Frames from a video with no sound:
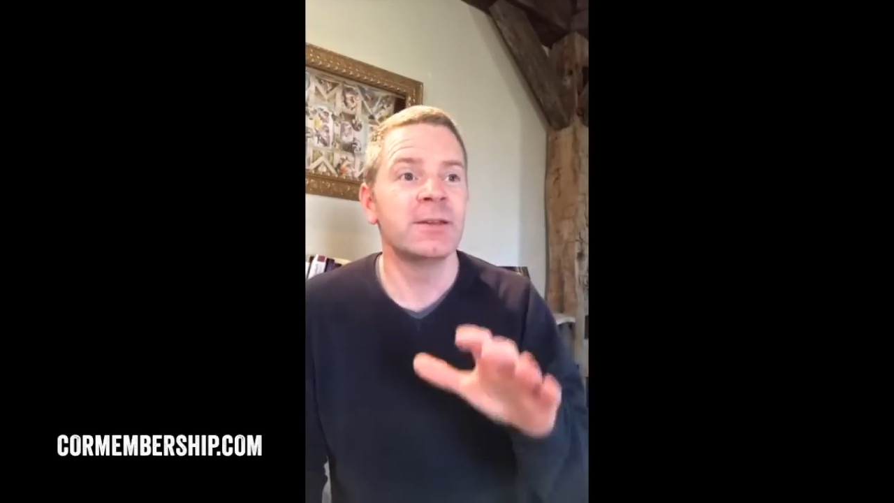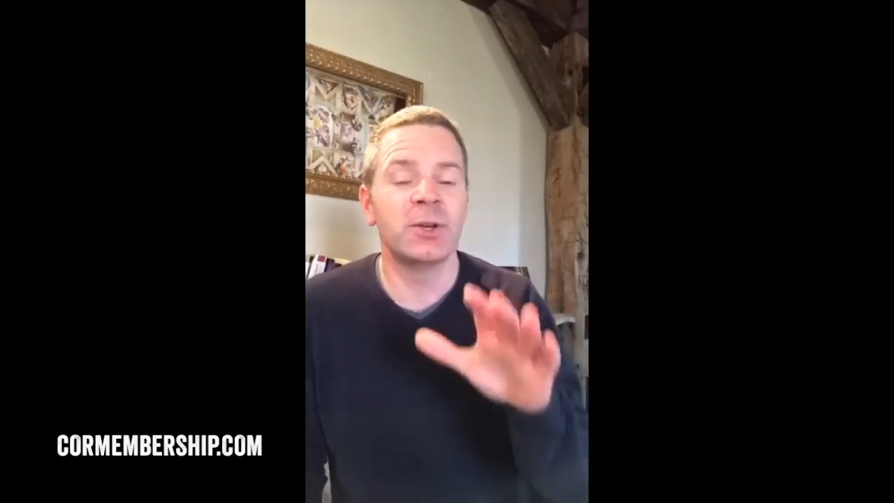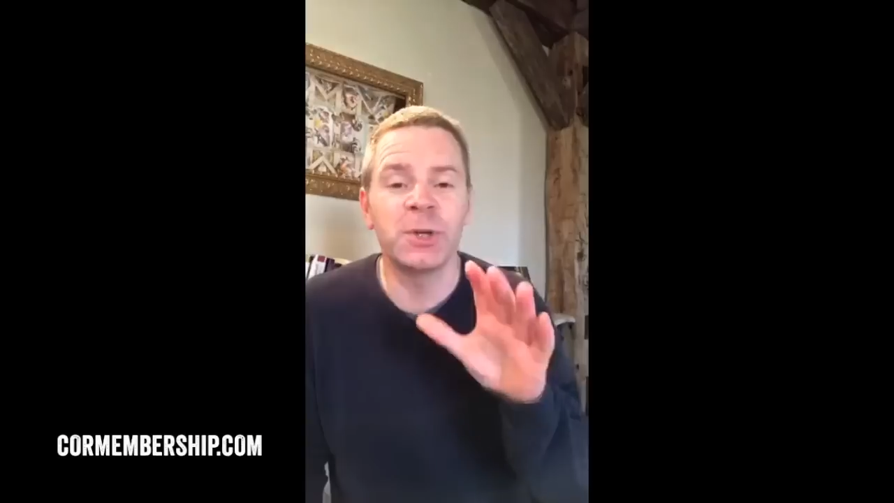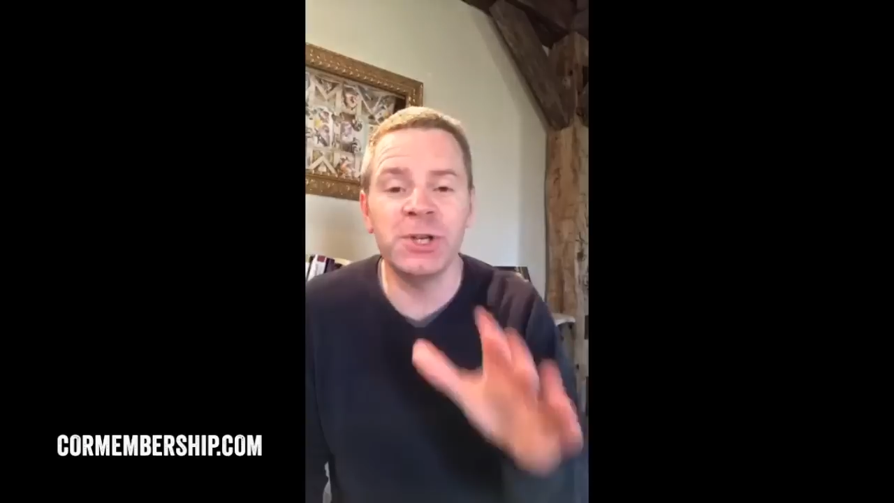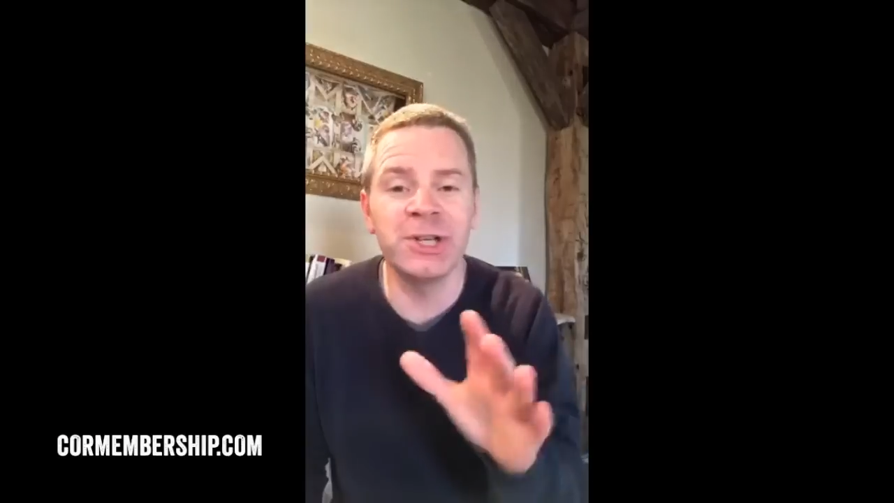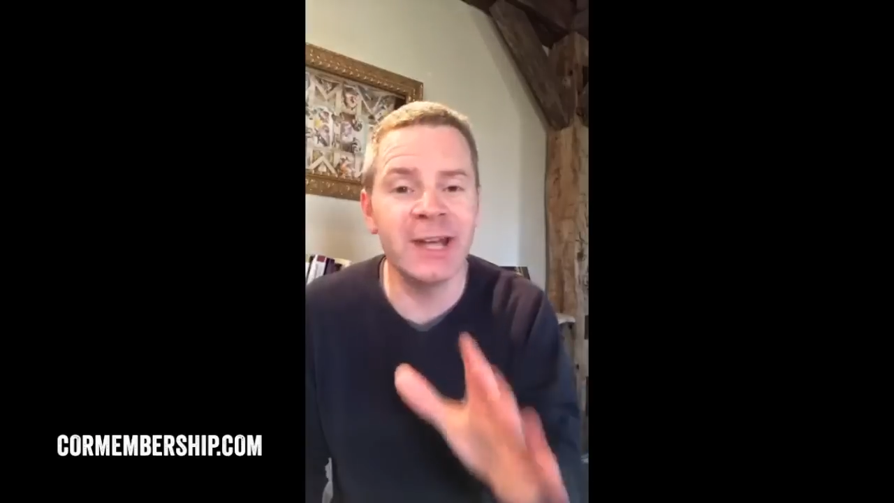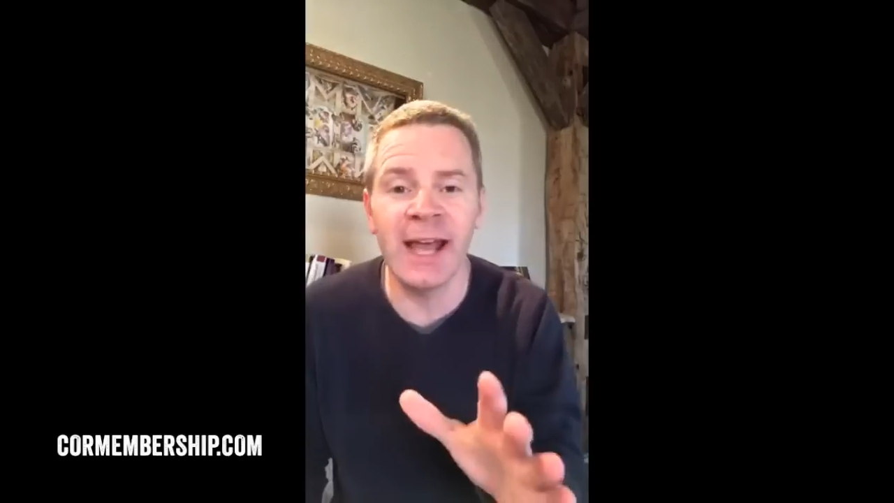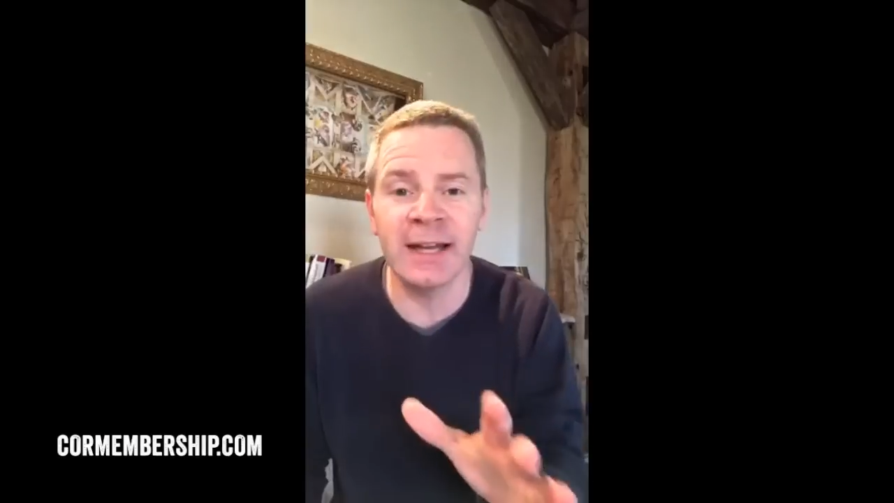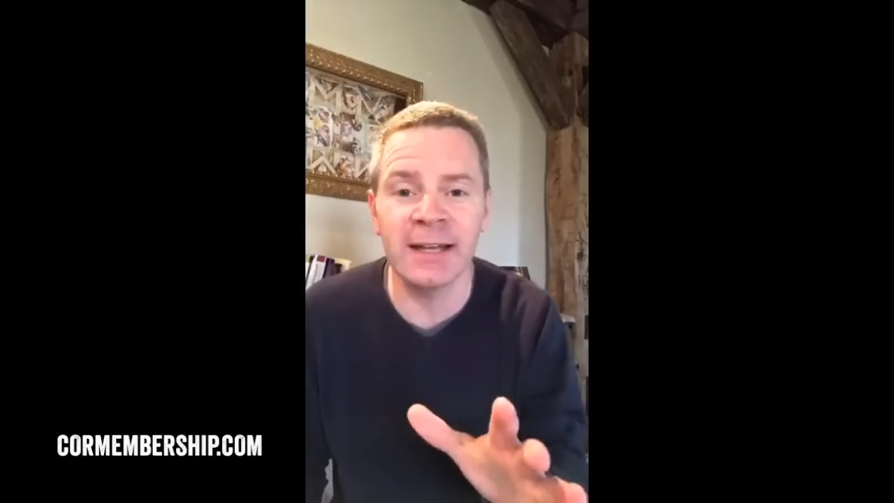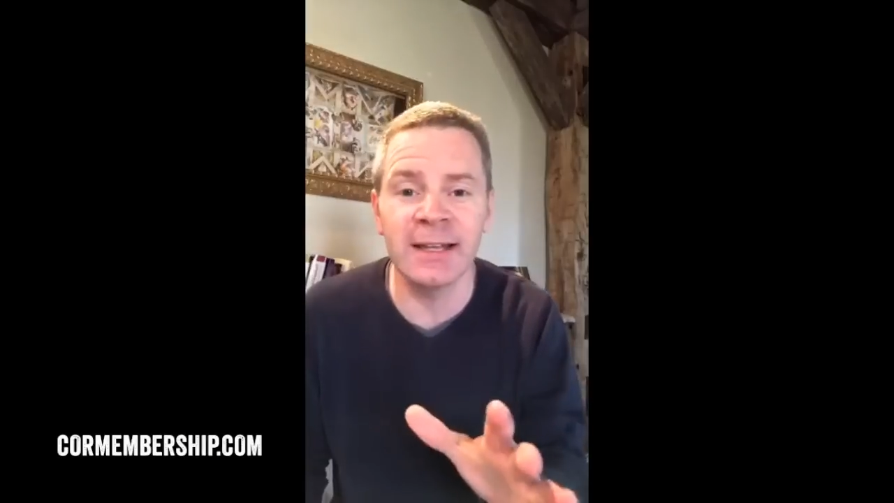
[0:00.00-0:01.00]

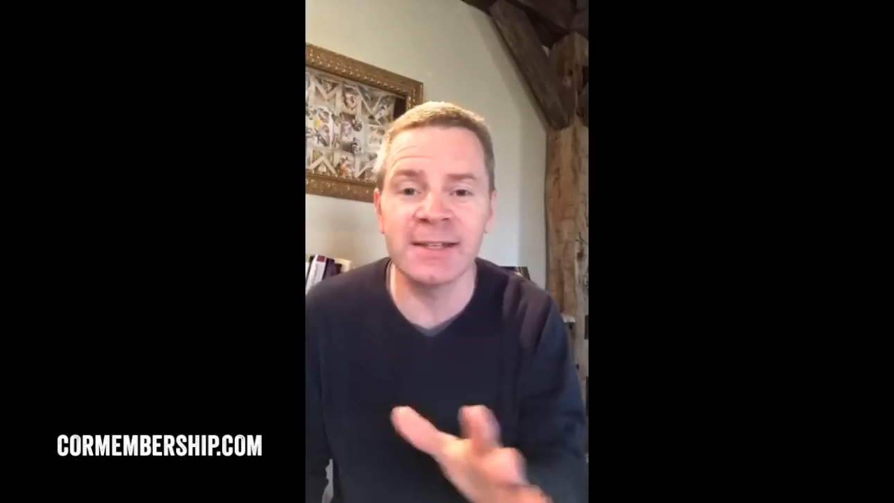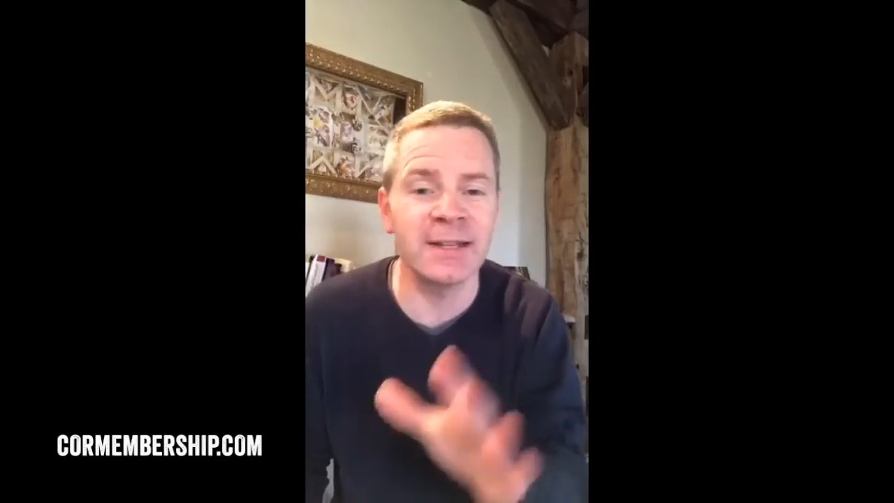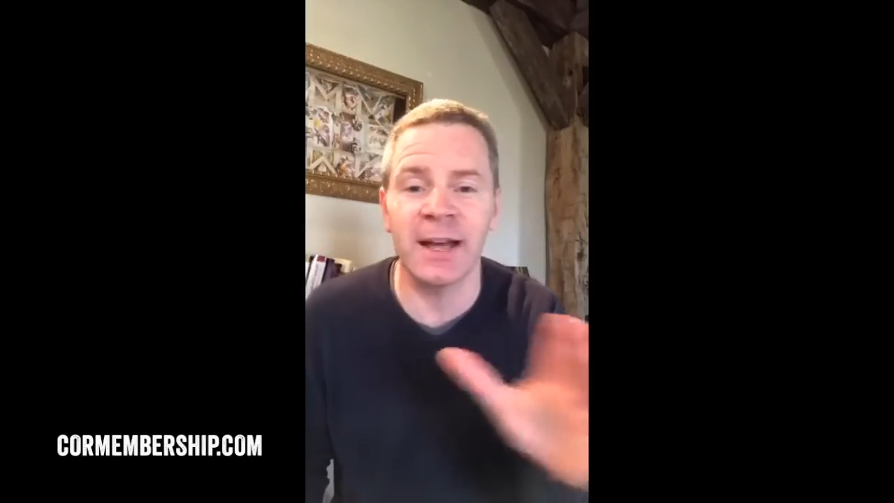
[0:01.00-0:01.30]
Christianity is